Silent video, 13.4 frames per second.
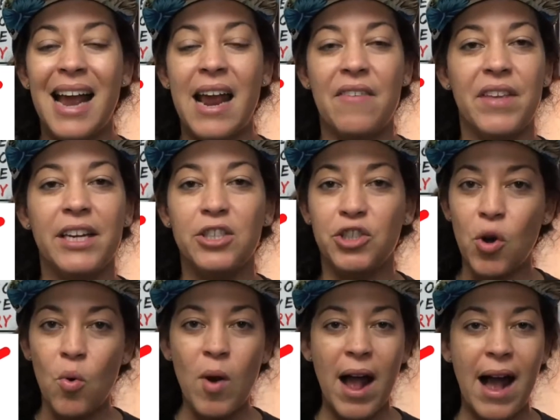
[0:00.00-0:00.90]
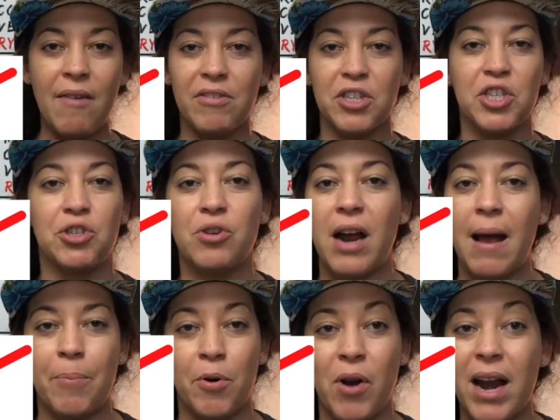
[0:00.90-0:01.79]
And they don't have a
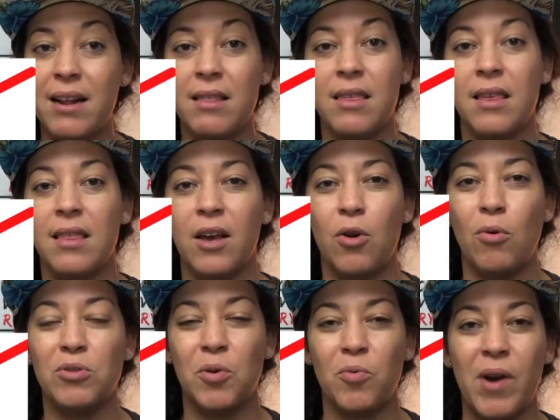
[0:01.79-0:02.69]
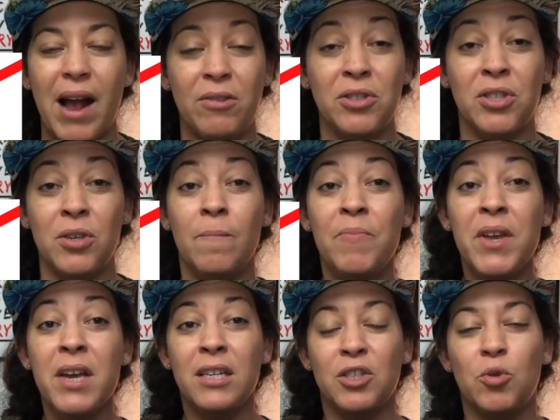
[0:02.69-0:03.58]
strap or anything that goes around
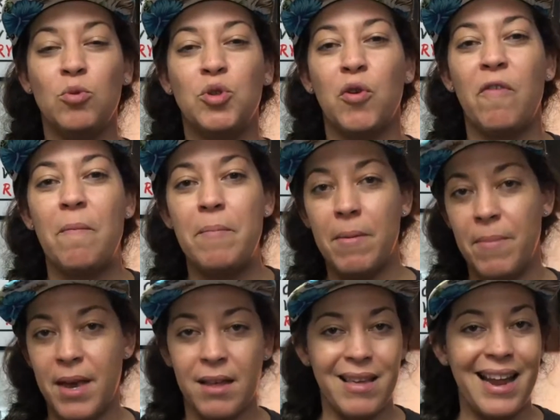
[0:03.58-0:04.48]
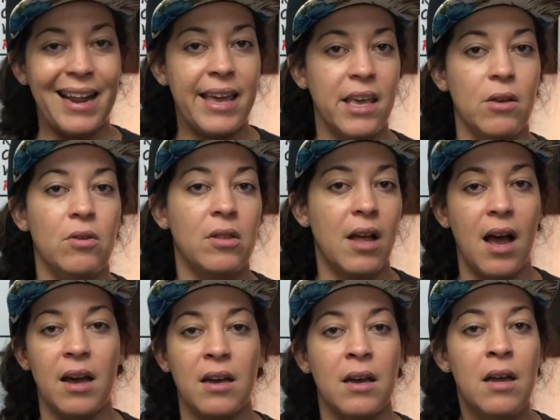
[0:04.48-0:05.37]
to sort of mimic that heel
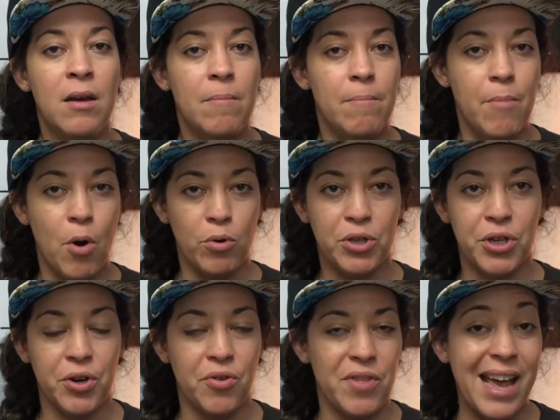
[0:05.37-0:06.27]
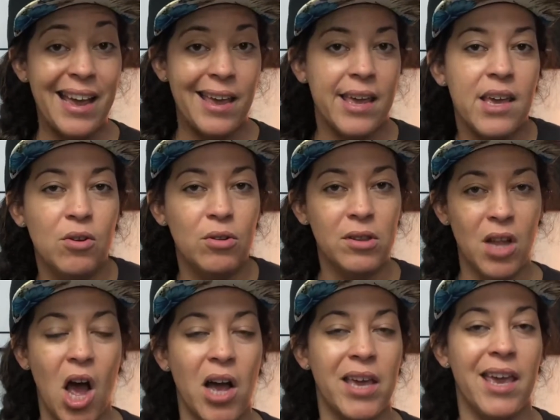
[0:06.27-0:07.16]
lock motion or that heel
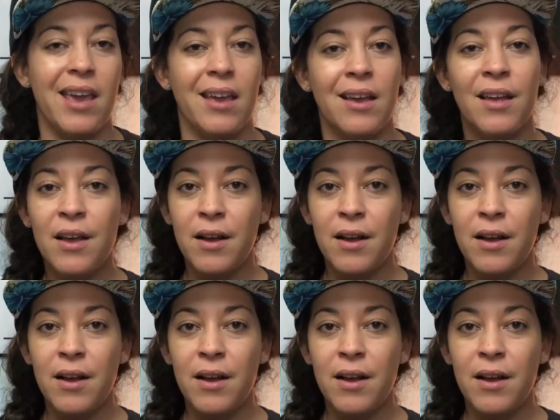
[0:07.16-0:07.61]
locking,